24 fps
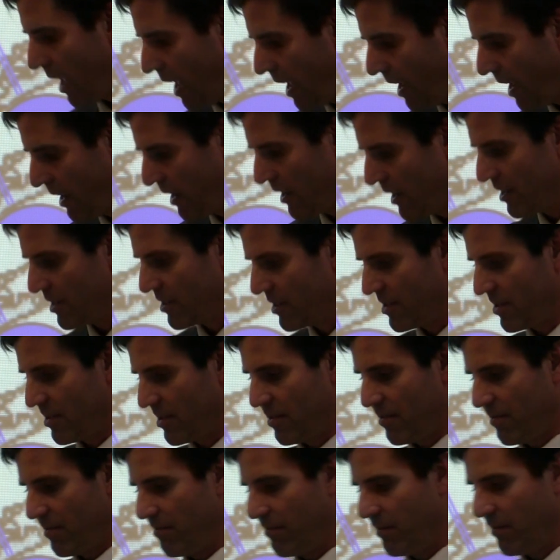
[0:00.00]
and
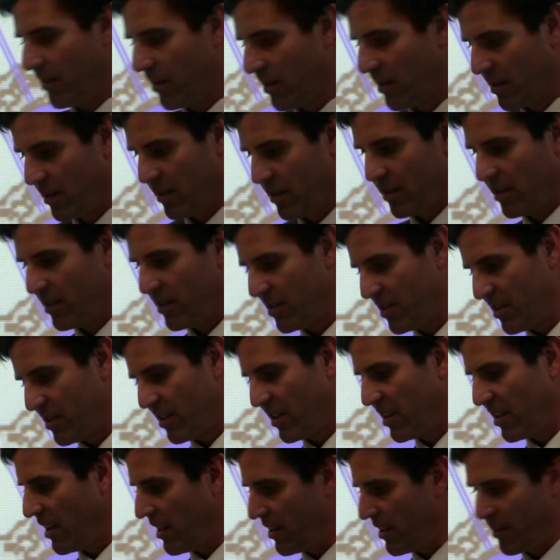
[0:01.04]

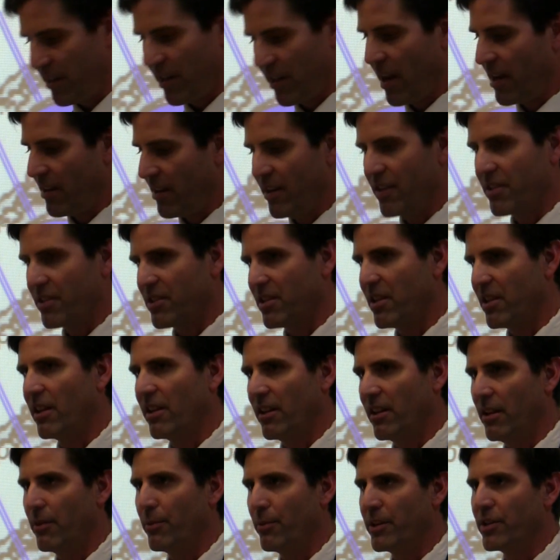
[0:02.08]

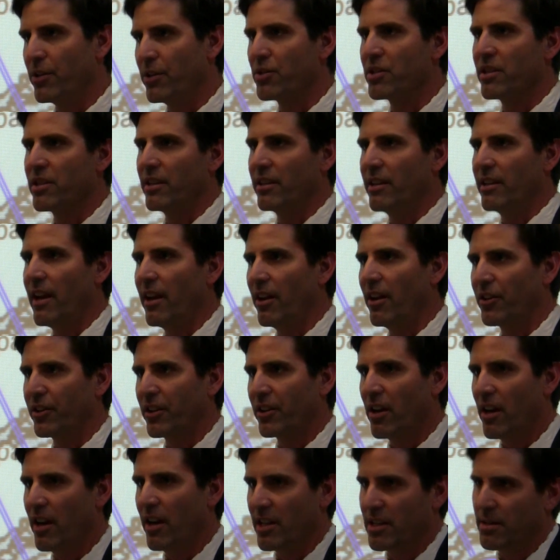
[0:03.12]
then reducing the
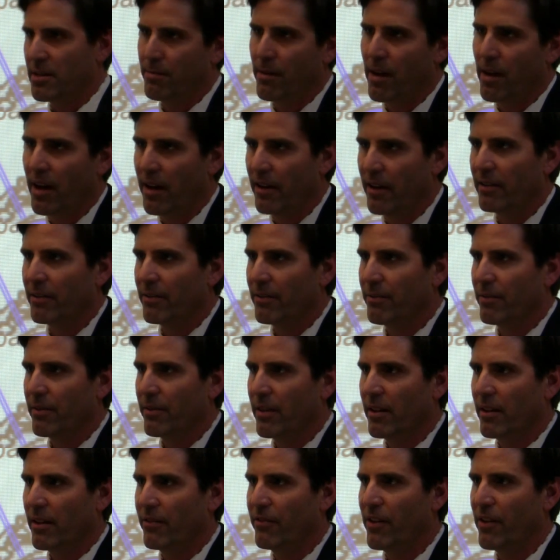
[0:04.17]
health costs by
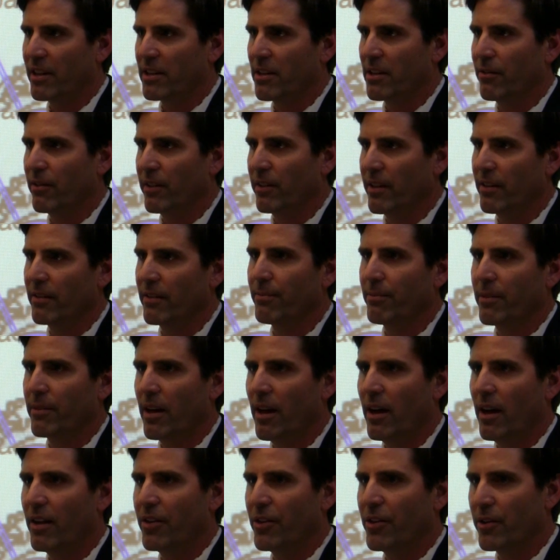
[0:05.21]
effectively
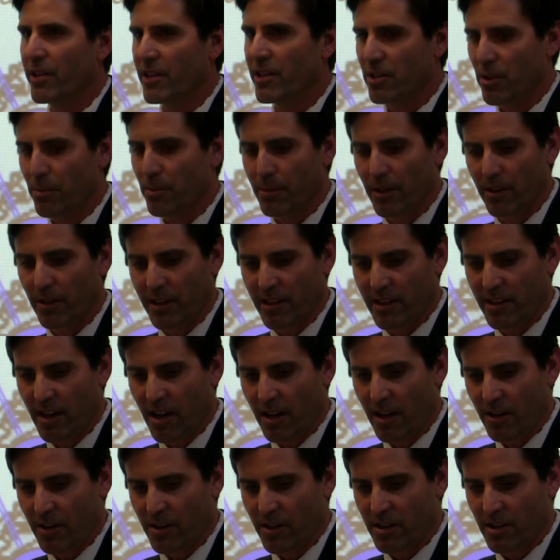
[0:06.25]
$32 billion
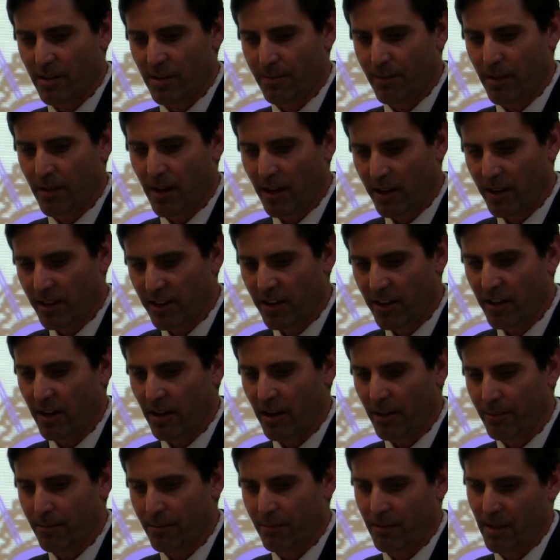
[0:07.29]
a
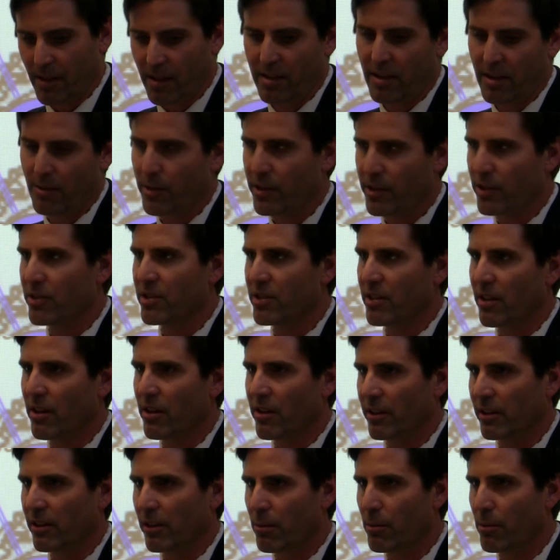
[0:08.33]
year, and then reducing
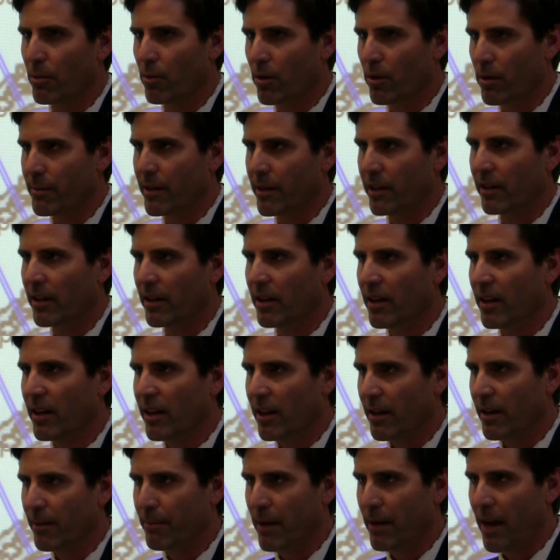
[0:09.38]
all the global warming
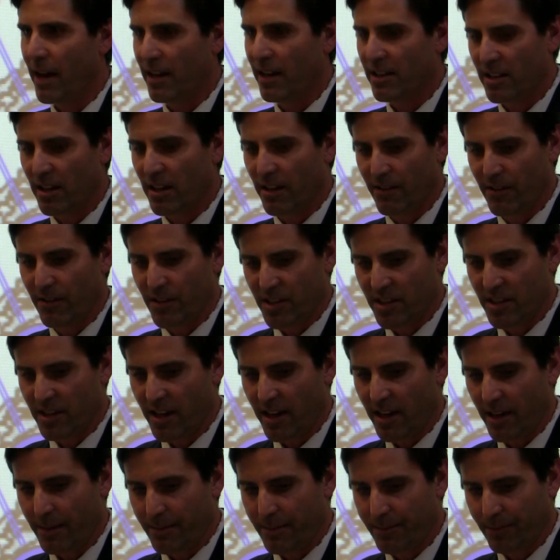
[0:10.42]
impacts of the
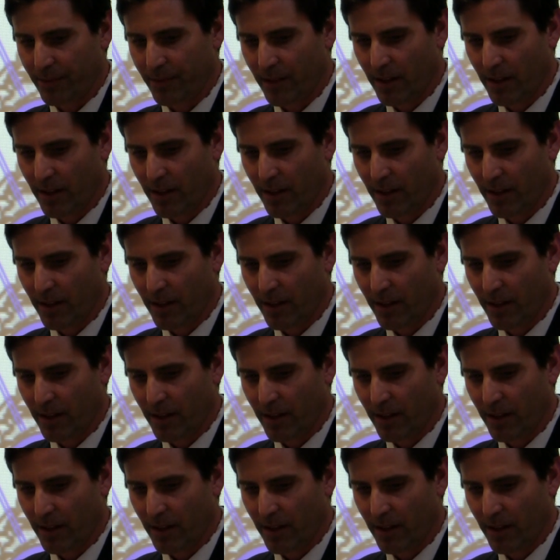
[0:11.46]
state.